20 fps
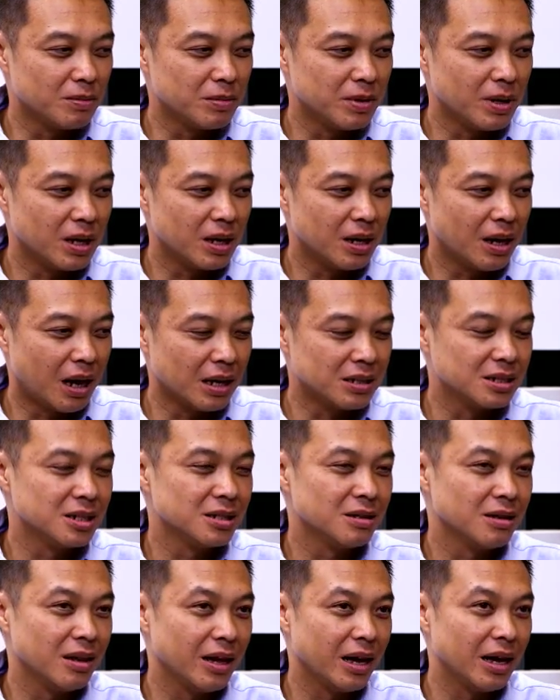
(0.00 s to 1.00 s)
the answer
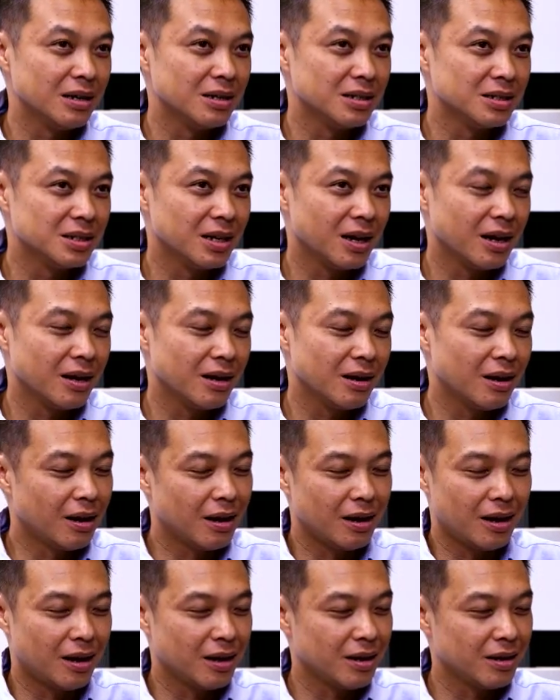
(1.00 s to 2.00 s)
to that is I,
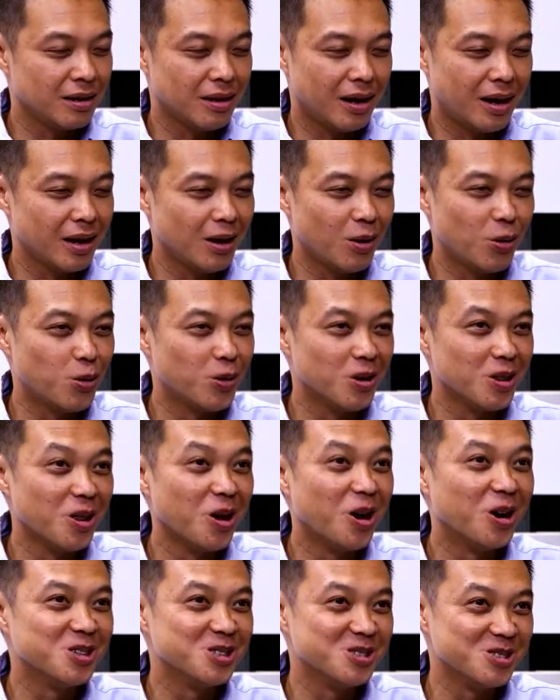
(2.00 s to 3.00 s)
I, I owe a
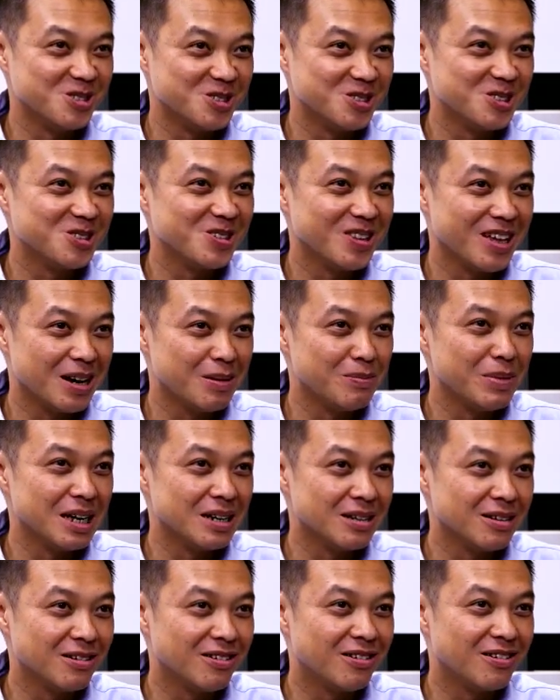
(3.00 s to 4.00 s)
lot to to that
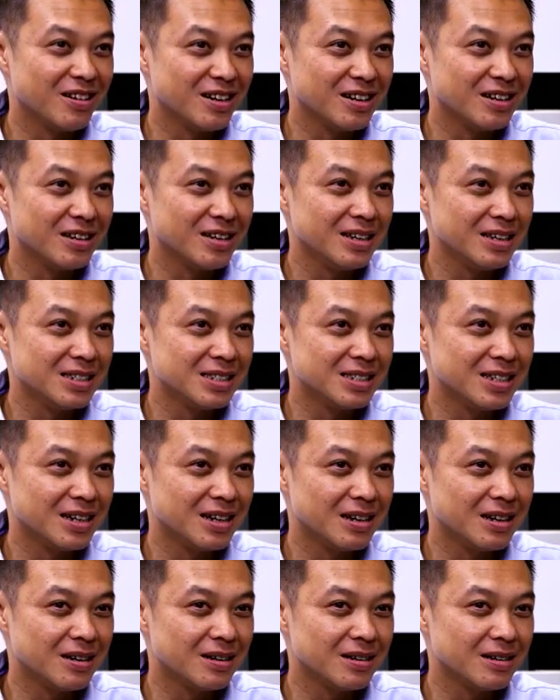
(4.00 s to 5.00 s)
mentor and he's
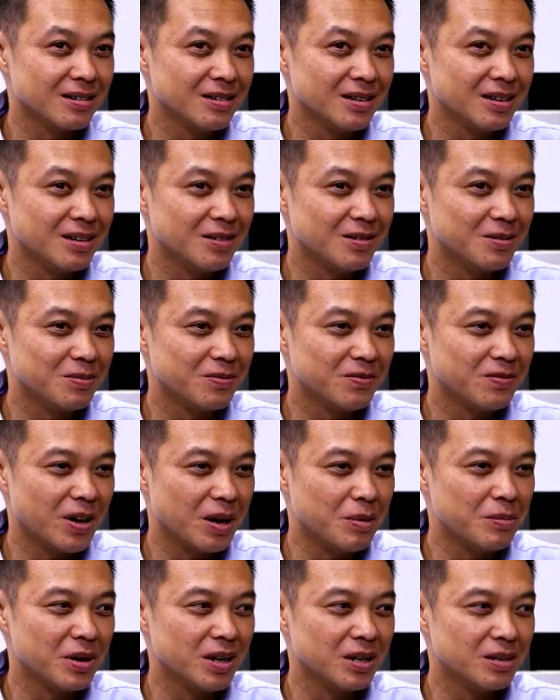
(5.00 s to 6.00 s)
uh, you know
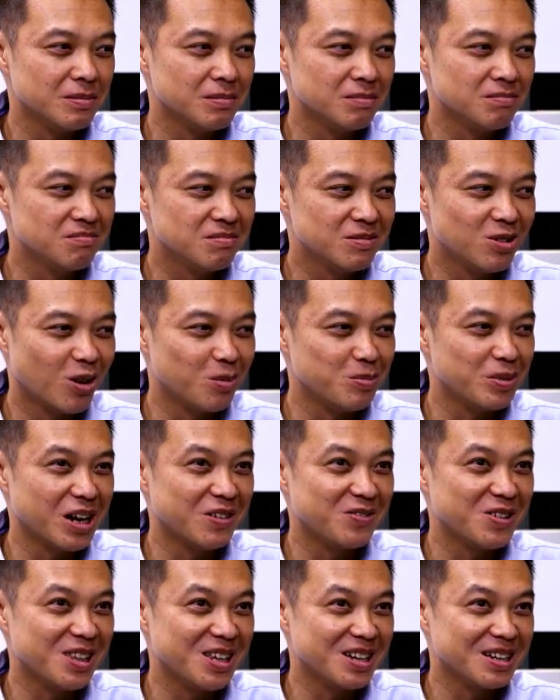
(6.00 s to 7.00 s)
very much taught me
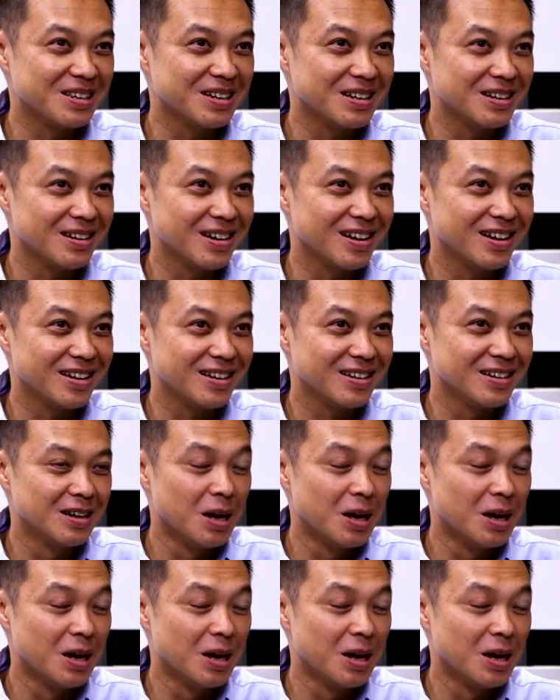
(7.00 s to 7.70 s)
everything that I,